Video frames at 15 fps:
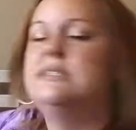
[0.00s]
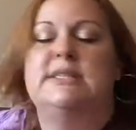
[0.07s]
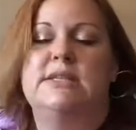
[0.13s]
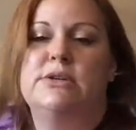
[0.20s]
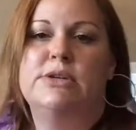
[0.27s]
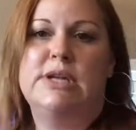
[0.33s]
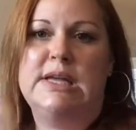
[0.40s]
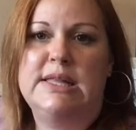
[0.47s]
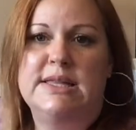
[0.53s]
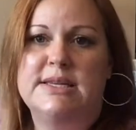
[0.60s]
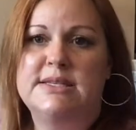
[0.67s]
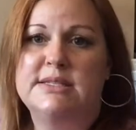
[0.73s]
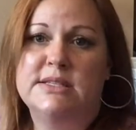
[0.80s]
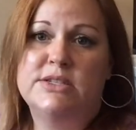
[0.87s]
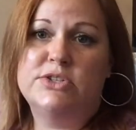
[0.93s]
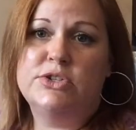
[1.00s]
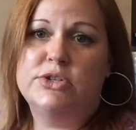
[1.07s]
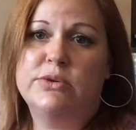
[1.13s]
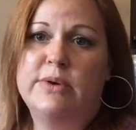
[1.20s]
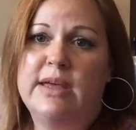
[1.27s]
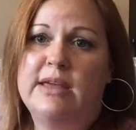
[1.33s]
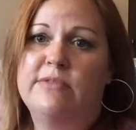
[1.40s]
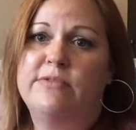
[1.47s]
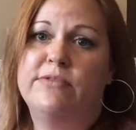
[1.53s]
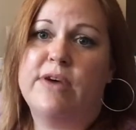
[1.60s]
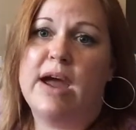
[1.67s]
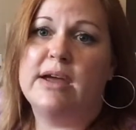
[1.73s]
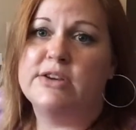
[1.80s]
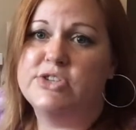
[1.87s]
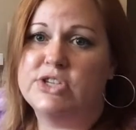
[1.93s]
turning this into a
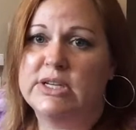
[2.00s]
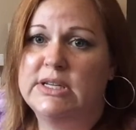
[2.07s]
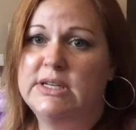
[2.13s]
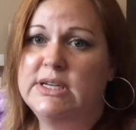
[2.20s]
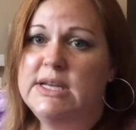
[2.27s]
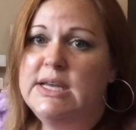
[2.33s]
fraction.